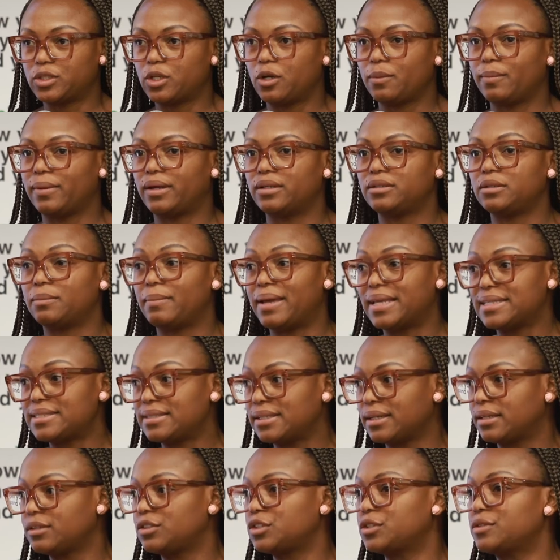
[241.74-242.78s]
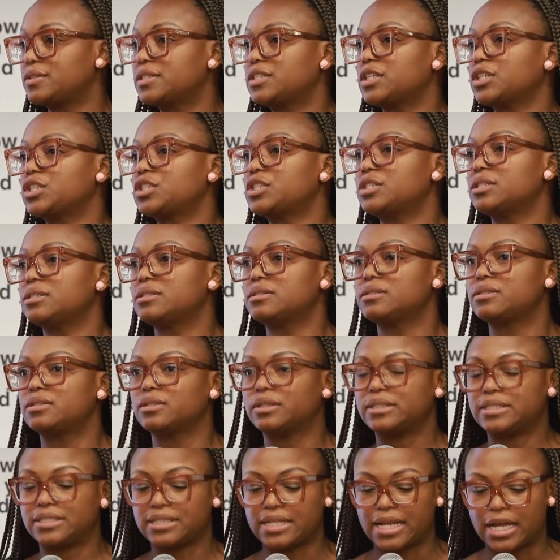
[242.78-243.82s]
talking about domestic jurisdictions,
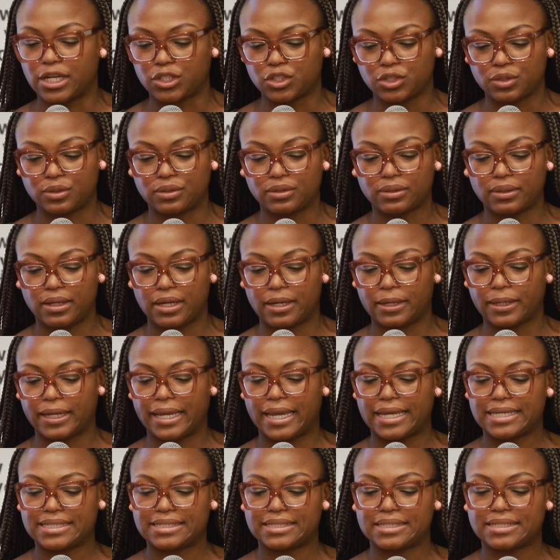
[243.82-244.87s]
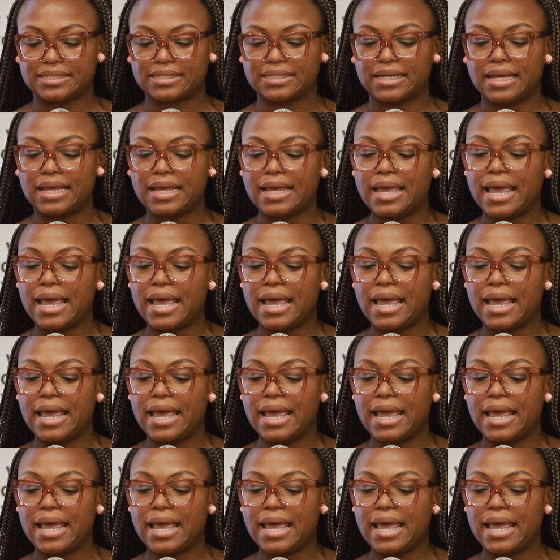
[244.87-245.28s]
international cases,